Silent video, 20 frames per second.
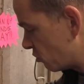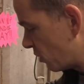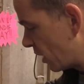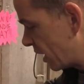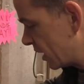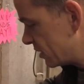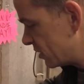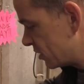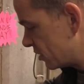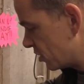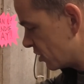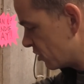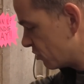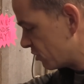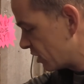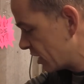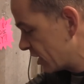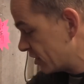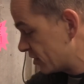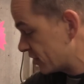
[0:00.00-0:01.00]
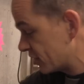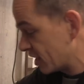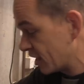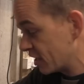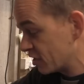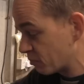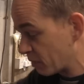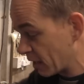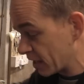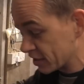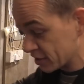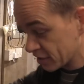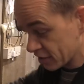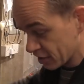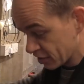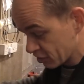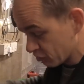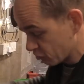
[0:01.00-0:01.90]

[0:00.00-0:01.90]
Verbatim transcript: way to do this is basically